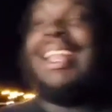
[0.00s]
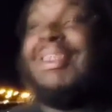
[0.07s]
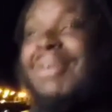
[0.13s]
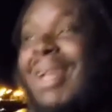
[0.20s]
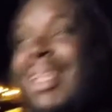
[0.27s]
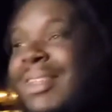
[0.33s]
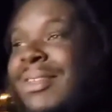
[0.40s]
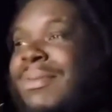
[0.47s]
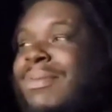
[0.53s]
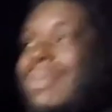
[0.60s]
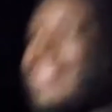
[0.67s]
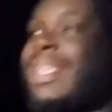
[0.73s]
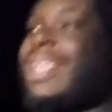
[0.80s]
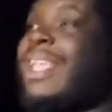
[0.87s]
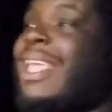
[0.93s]
Anyways.
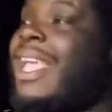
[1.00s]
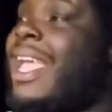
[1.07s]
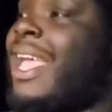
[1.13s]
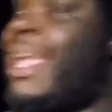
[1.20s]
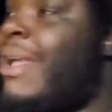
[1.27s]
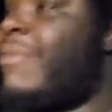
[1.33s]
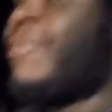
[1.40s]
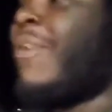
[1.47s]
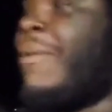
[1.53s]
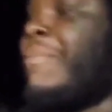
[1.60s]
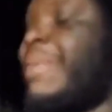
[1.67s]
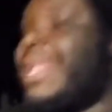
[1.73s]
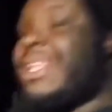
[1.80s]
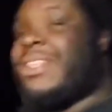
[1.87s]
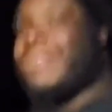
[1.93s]
Yo, for
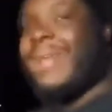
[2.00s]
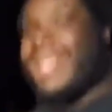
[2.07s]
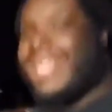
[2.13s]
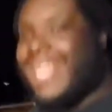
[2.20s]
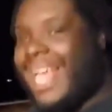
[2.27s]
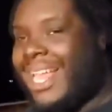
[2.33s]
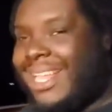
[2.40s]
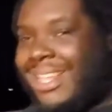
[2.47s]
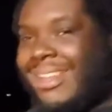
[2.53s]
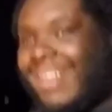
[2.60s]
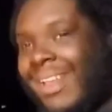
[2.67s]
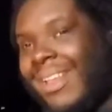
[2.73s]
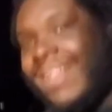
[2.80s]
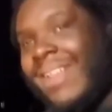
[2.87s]
me to acknowledge...